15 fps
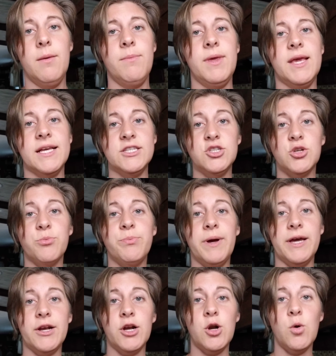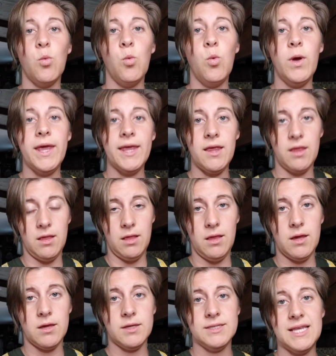because your butter
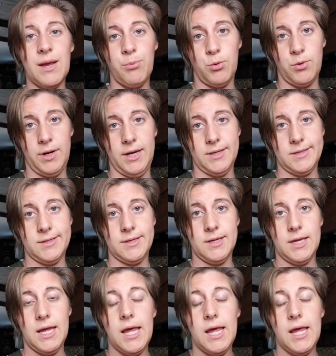will separate,